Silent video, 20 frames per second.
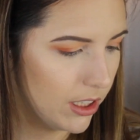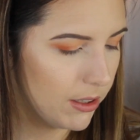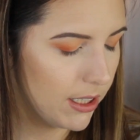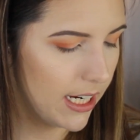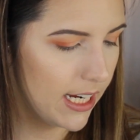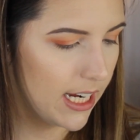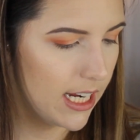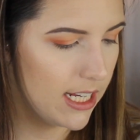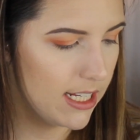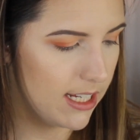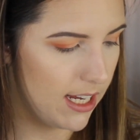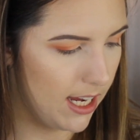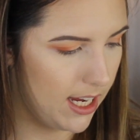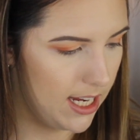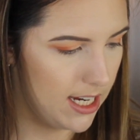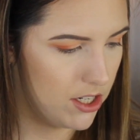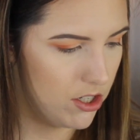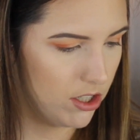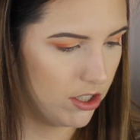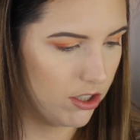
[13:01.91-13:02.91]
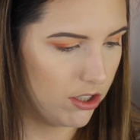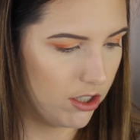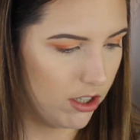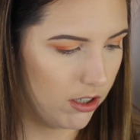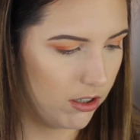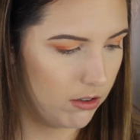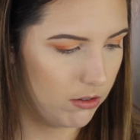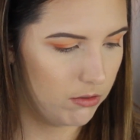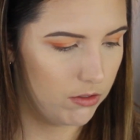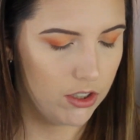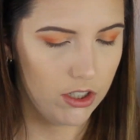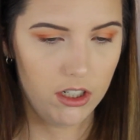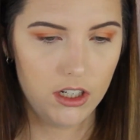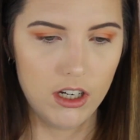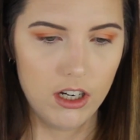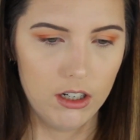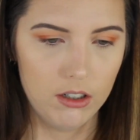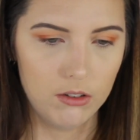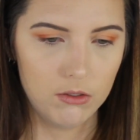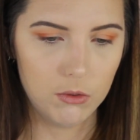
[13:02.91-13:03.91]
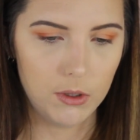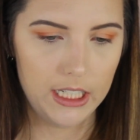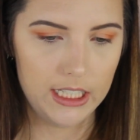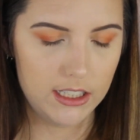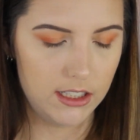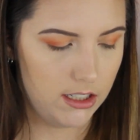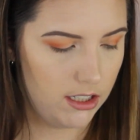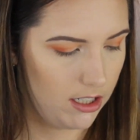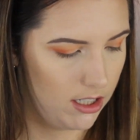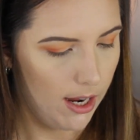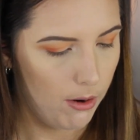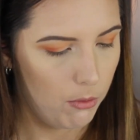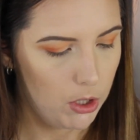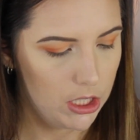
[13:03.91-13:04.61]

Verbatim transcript: You guys, I just don't know what I